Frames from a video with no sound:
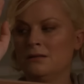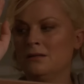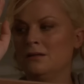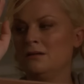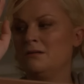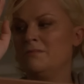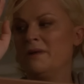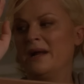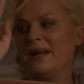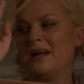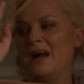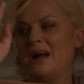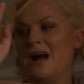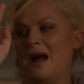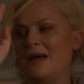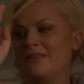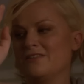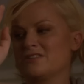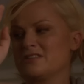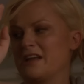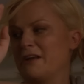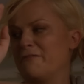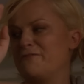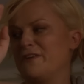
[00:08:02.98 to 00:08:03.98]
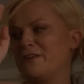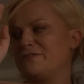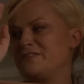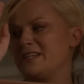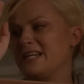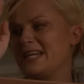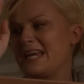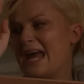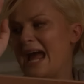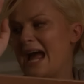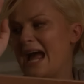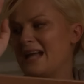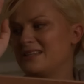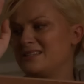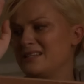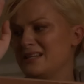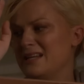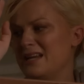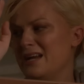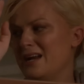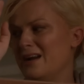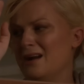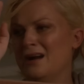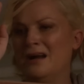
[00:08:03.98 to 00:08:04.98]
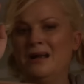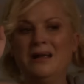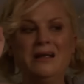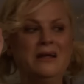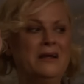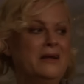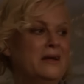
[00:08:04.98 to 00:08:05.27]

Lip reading: Oh my God, there's like 50 cats in here.